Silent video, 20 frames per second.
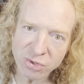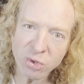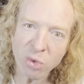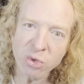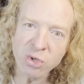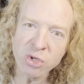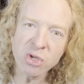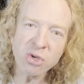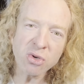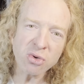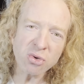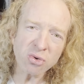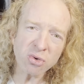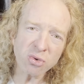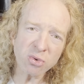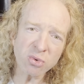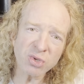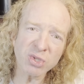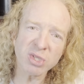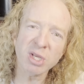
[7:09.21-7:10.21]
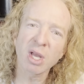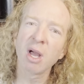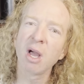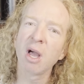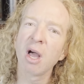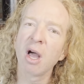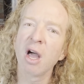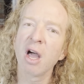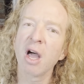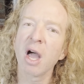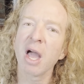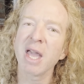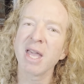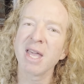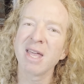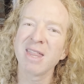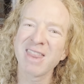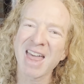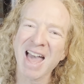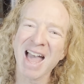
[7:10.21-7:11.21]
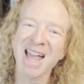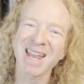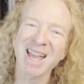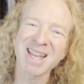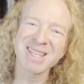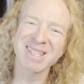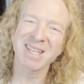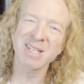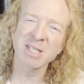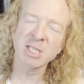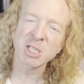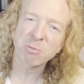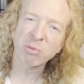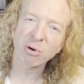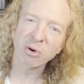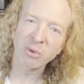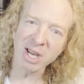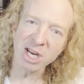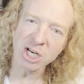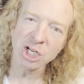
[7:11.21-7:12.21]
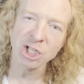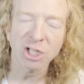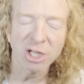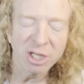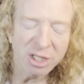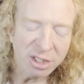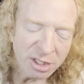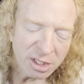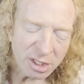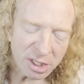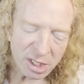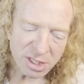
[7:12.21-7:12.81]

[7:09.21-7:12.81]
So use that as inspiration